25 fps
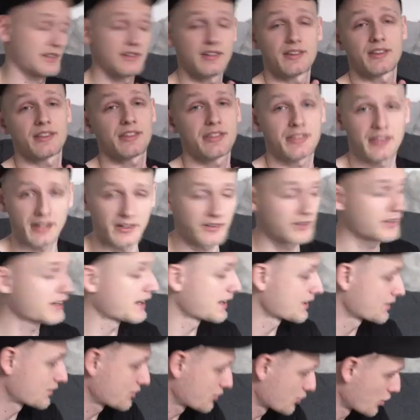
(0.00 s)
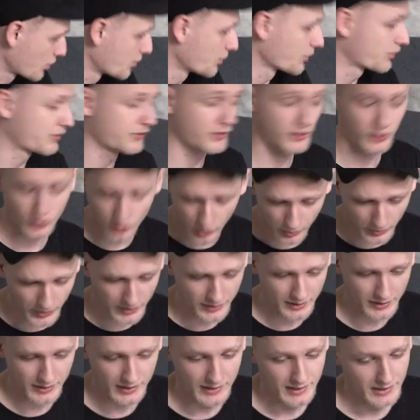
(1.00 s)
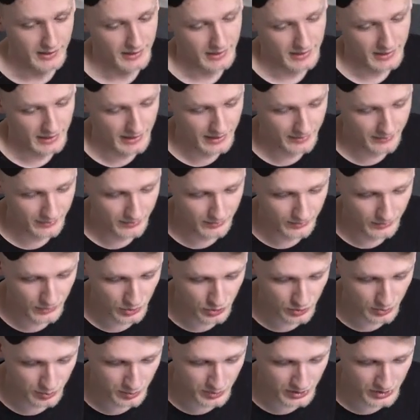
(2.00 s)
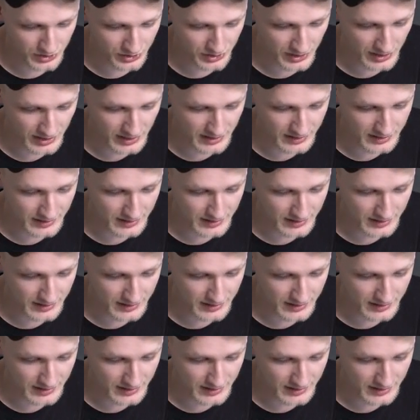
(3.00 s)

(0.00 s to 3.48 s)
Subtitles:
thank you guys so much for coming. I'm much appreciated.